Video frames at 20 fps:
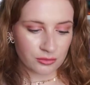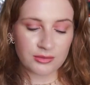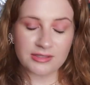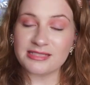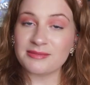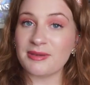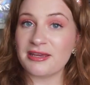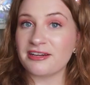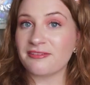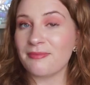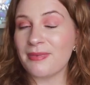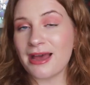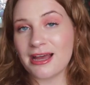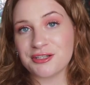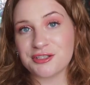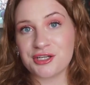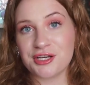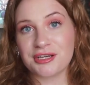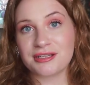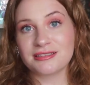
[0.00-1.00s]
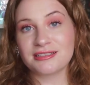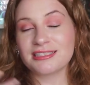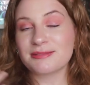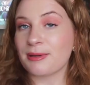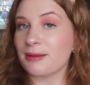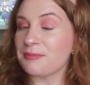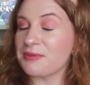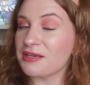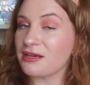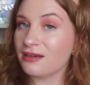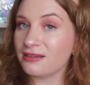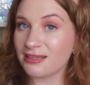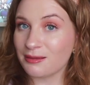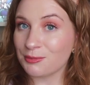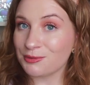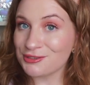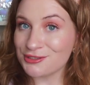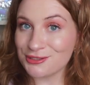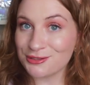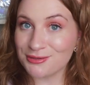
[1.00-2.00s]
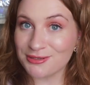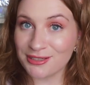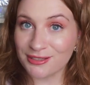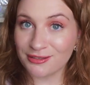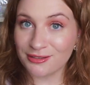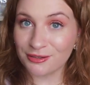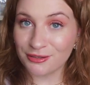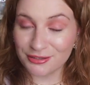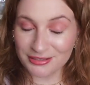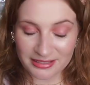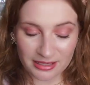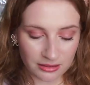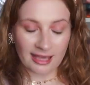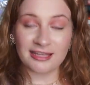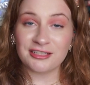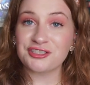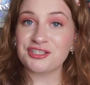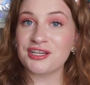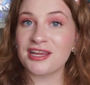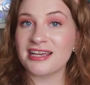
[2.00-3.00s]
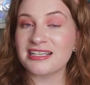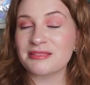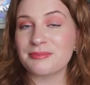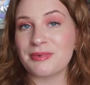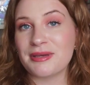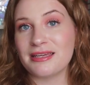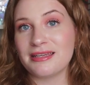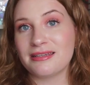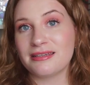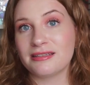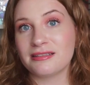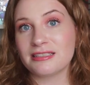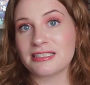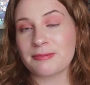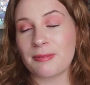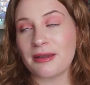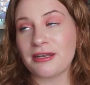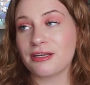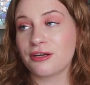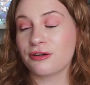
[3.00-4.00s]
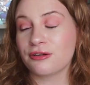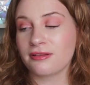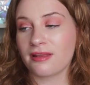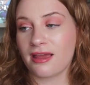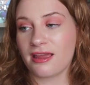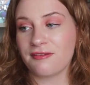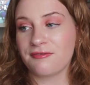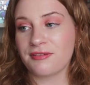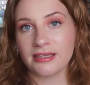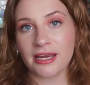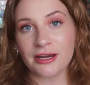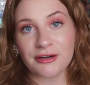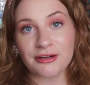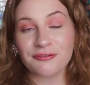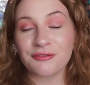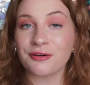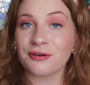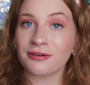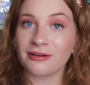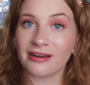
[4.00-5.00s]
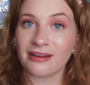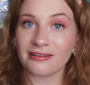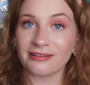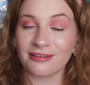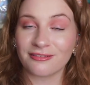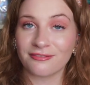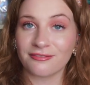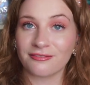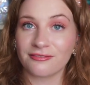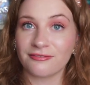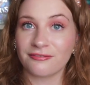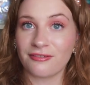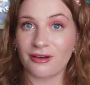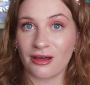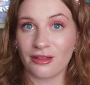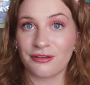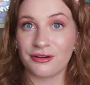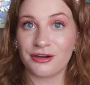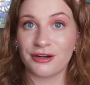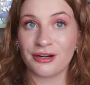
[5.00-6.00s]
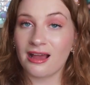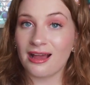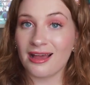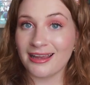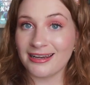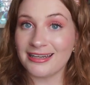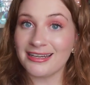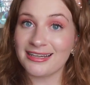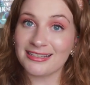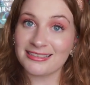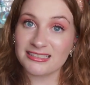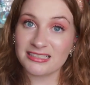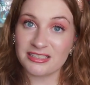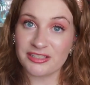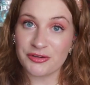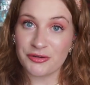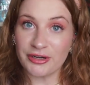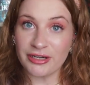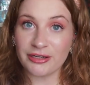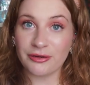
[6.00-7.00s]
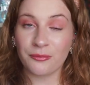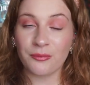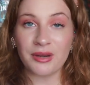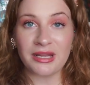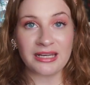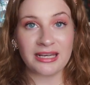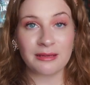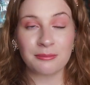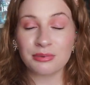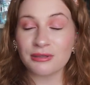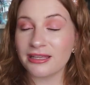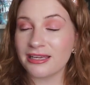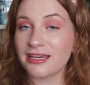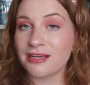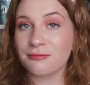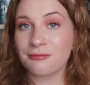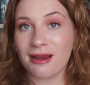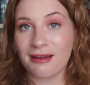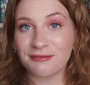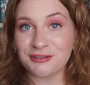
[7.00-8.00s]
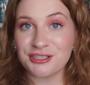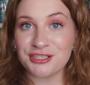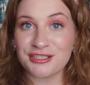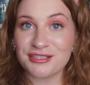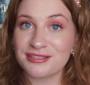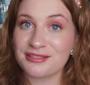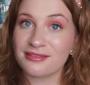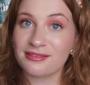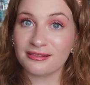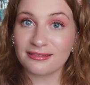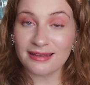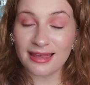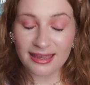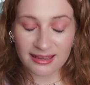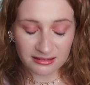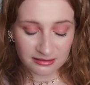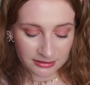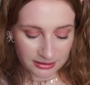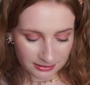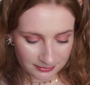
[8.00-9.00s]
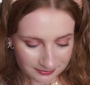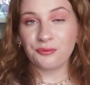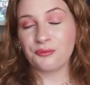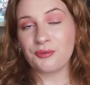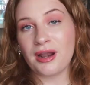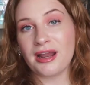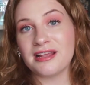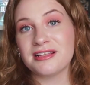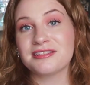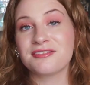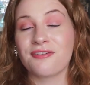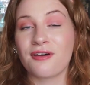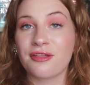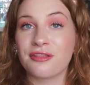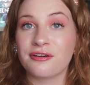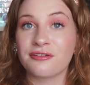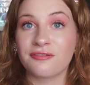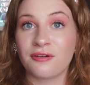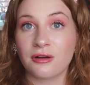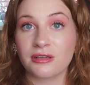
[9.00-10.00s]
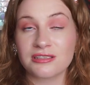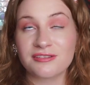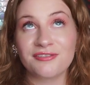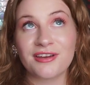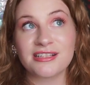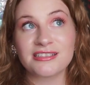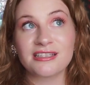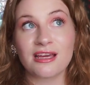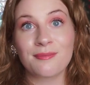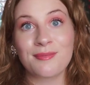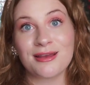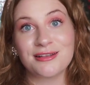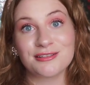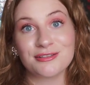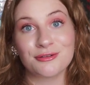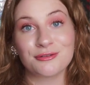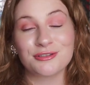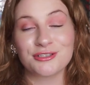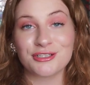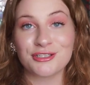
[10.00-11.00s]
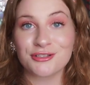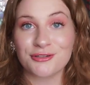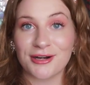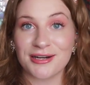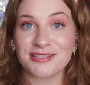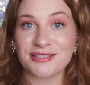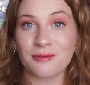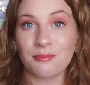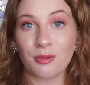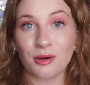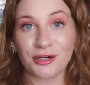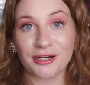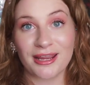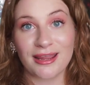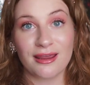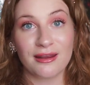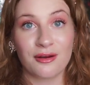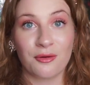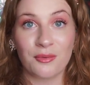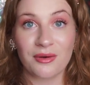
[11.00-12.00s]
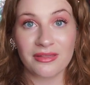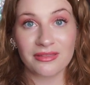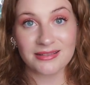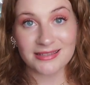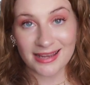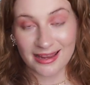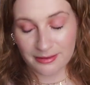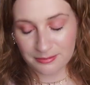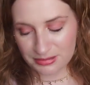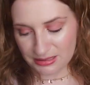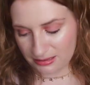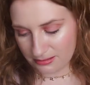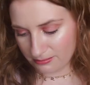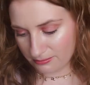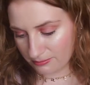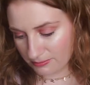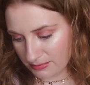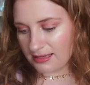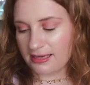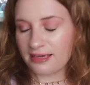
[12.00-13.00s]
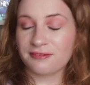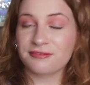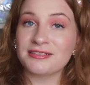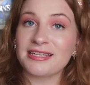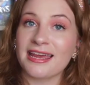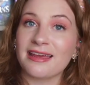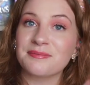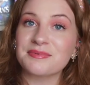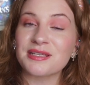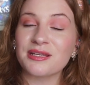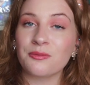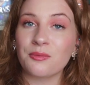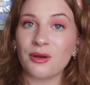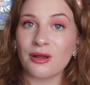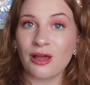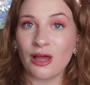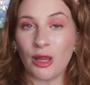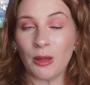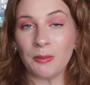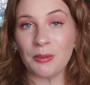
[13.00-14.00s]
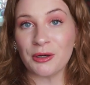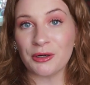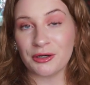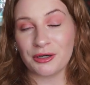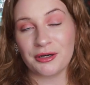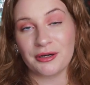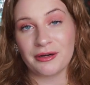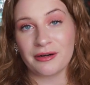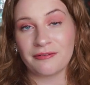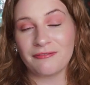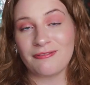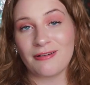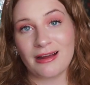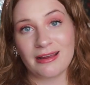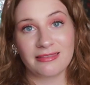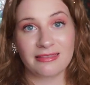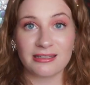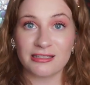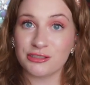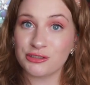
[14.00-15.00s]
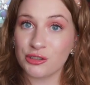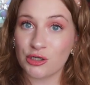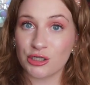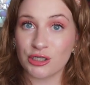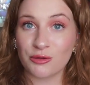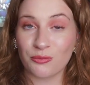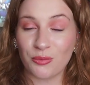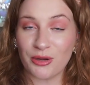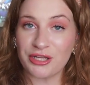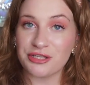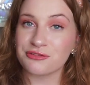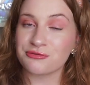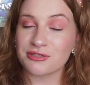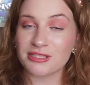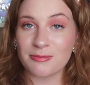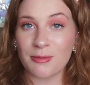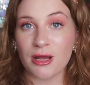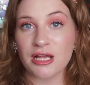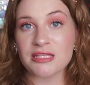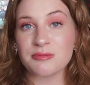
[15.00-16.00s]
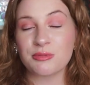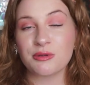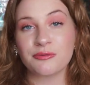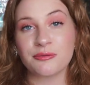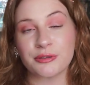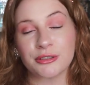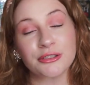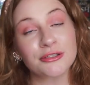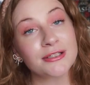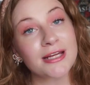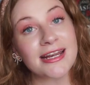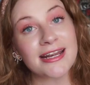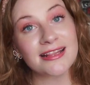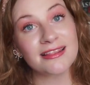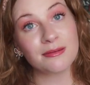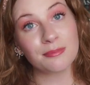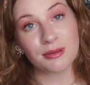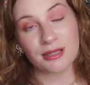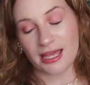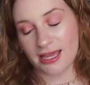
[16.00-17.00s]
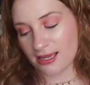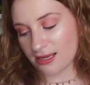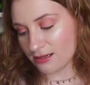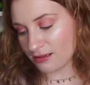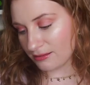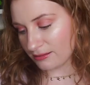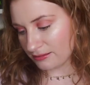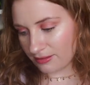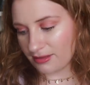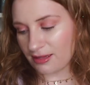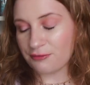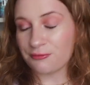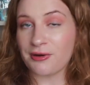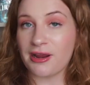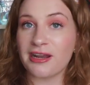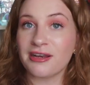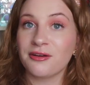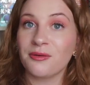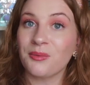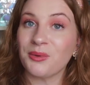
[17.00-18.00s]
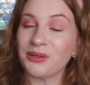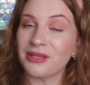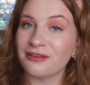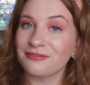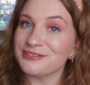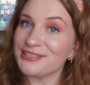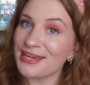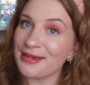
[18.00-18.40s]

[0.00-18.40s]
who is made of magic despite being unable to use it herself, and she has been spending her life caring for her ailing father hiding in secret. When a plague ravages the land, Ren's father falls victim and so she strikes a bargain with Tamsin. If Tamsin will help her find the dark witch responsible for creating the plague, then Ren will give